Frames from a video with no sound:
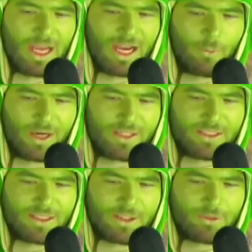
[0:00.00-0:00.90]
I wanted
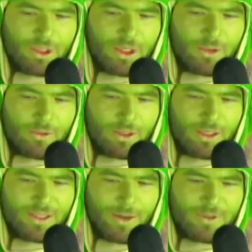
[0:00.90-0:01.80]
to let you know
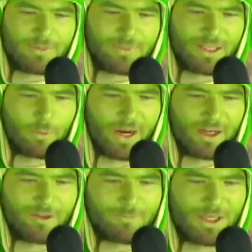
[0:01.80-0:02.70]
that was a big weight
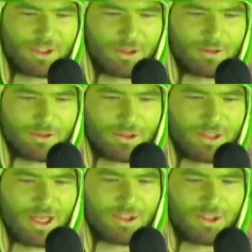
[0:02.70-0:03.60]
off my shoulders,
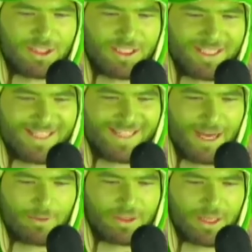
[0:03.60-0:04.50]
just getting it
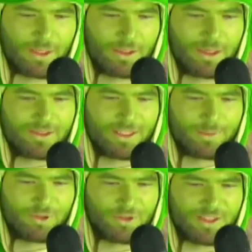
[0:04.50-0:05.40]
out there that
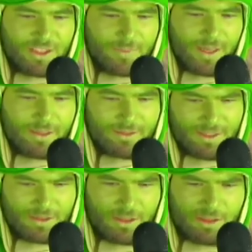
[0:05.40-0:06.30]
I'm stressed about it.
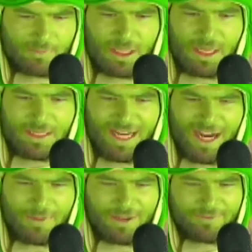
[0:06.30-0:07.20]
That's awesome.
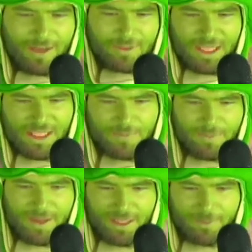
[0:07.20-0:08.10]
Now my family has been
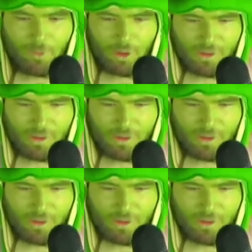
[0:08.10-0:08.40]
making more